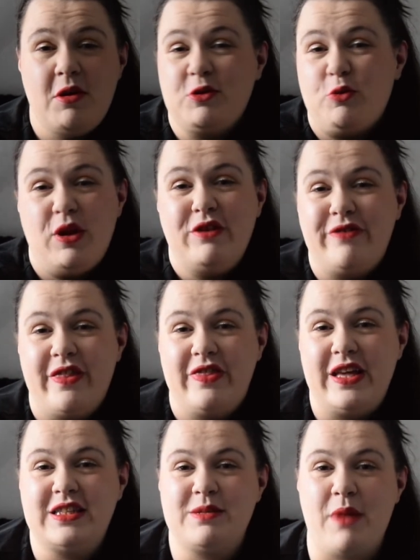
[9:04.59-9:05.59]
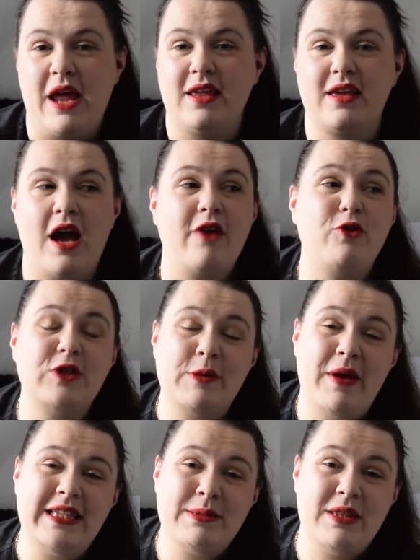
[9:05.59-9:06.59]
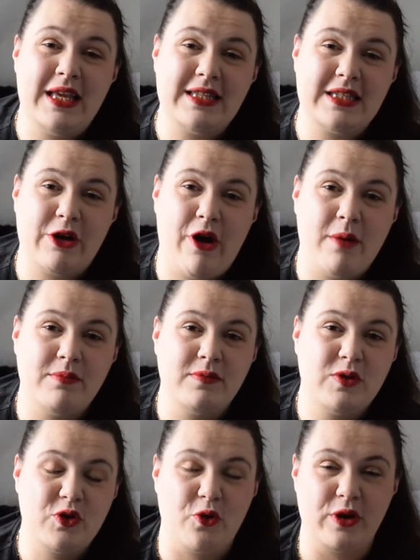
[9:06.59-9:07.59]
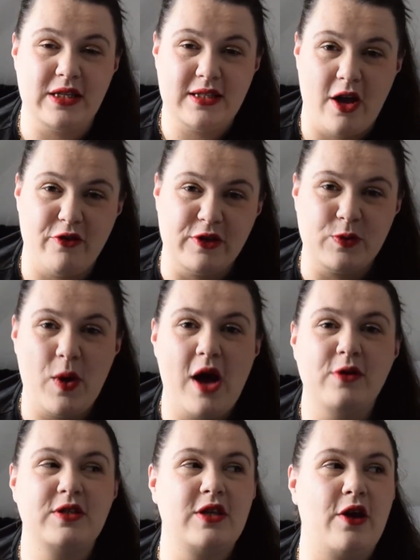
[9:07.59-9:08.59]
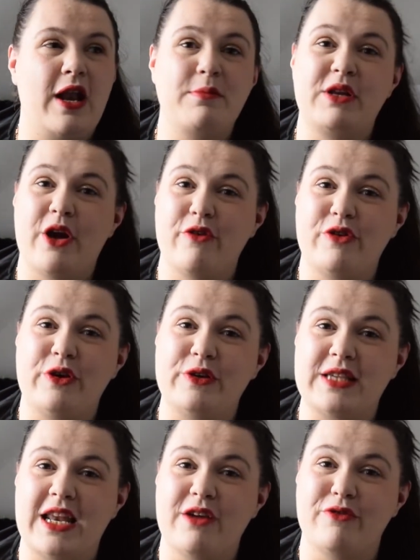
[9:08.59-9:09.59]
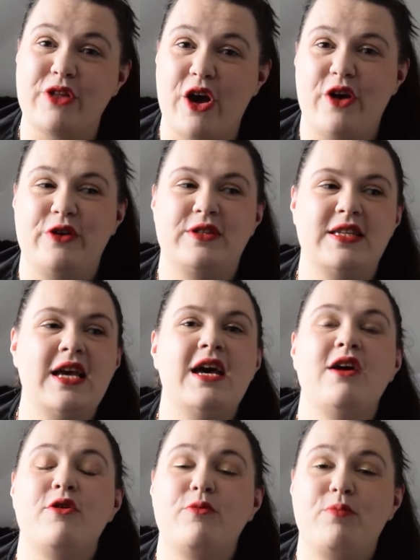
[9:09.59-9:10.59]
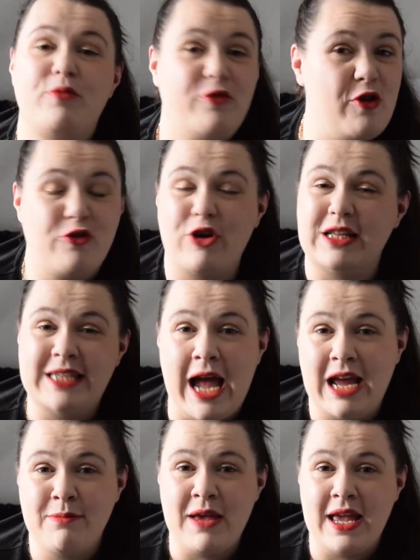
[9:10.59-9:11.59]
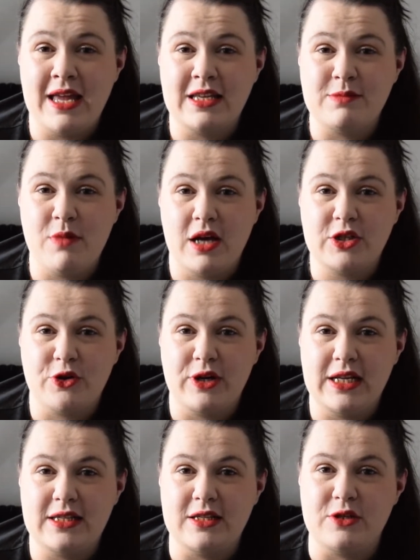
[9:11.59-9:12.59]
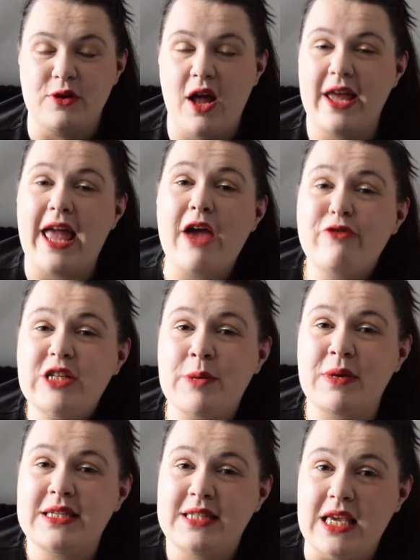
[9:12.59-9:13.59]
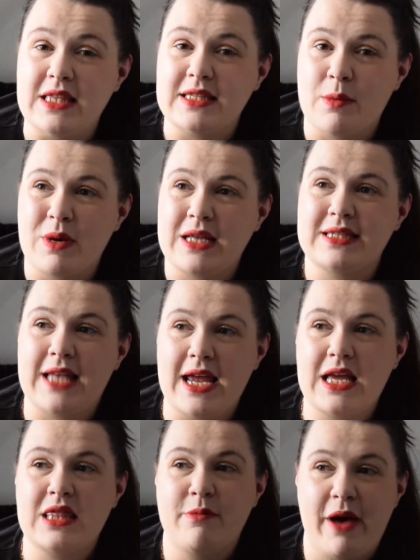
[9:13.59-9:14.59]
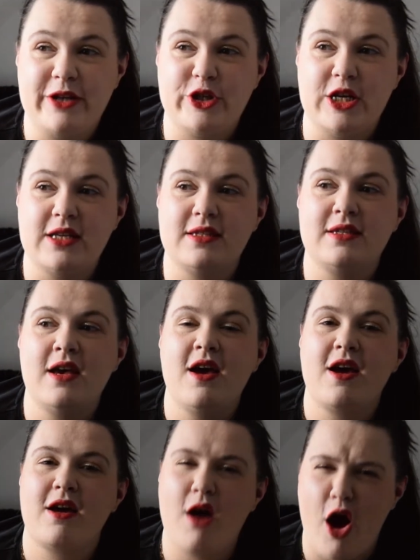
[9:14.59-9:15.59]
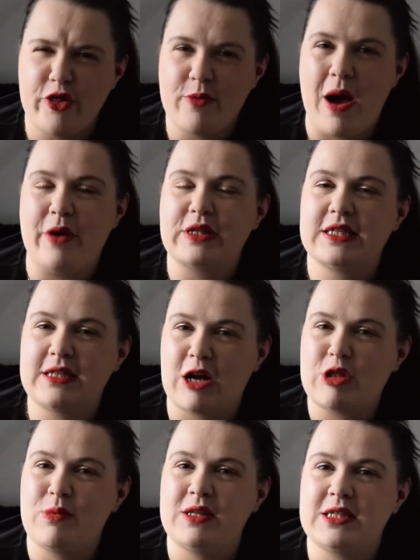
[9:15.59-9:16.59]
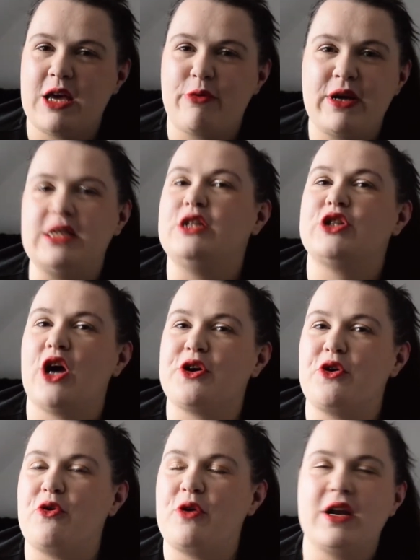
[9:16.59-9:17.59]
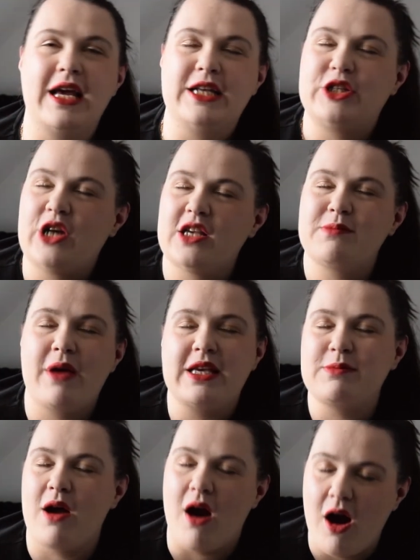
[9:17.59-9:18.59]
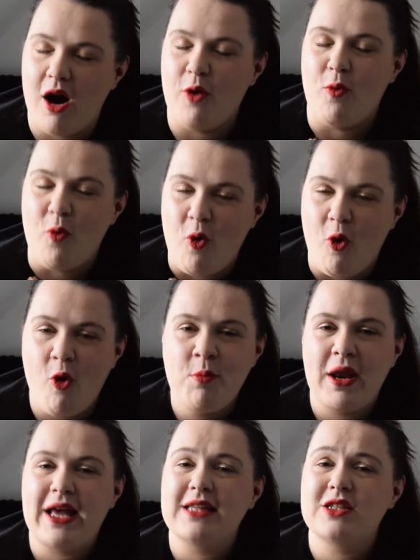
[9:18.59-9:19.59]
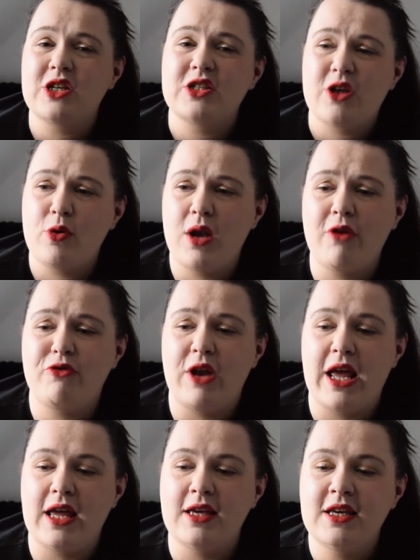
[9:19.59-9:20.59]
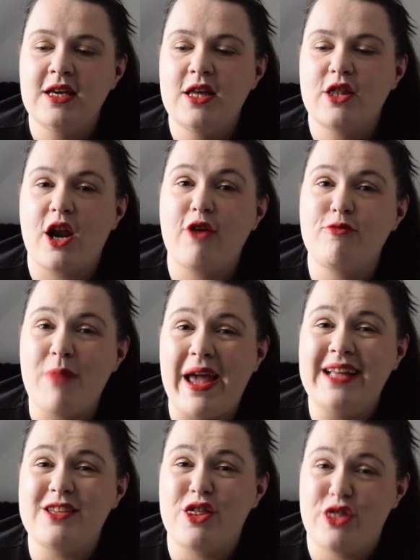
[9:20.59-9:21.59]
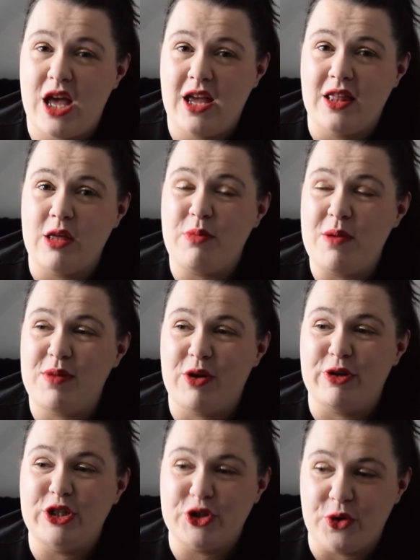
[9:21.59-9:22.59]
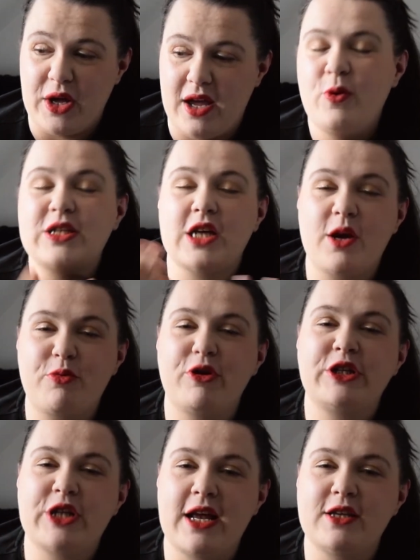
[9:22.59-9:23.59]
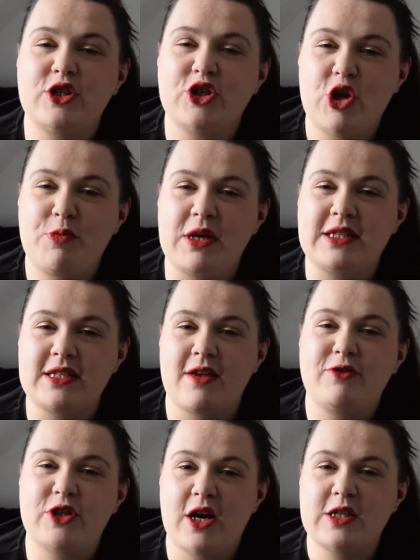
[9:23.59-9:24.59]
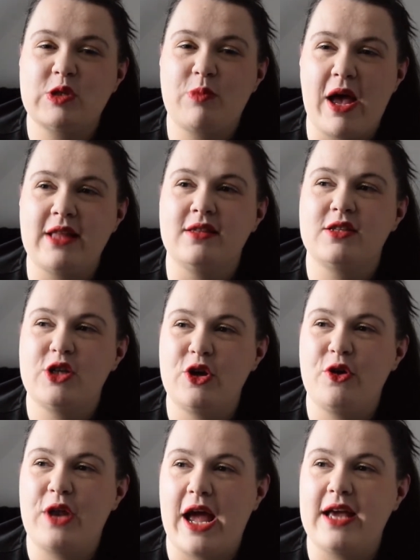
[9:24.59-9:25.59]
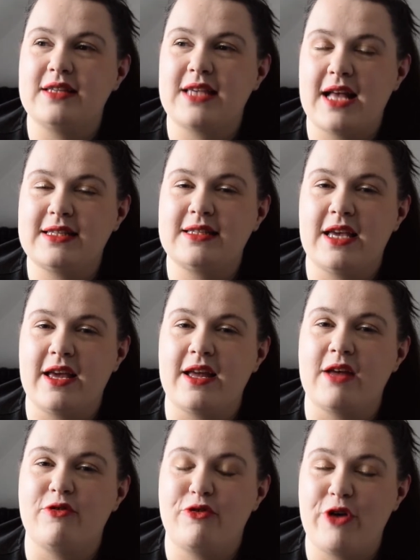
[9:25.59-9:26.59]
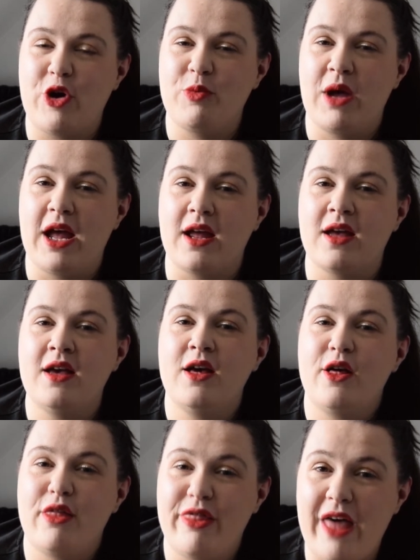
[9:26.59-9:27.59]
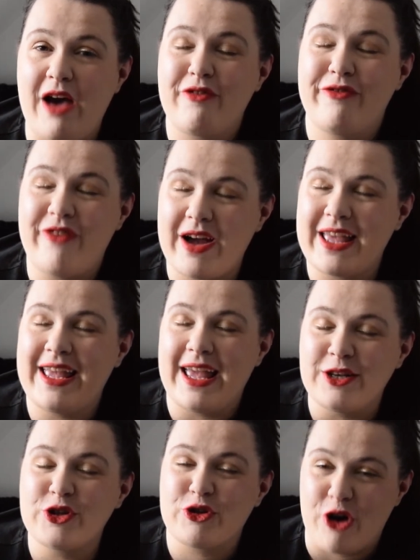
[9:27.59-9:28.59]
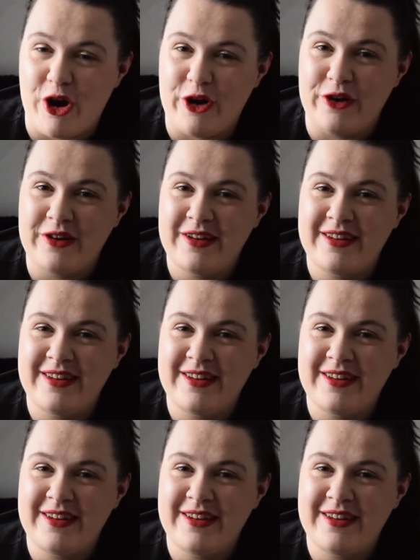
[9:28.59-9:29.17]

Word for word: It was a really fun thing to make. I've also made some of the Instagram story stuff as well, so let me know if you use any of those. Feel free to tag me in as much or a little as you like. Every time I see that someone has taken the badges, cut them out and stuck them into their reading journal, it just makes my heart warm. Like it's just so lovely that I've made a thing that people are enjoying, which I appreciate is stupid because I've just spent two days editing and filming that fucking intro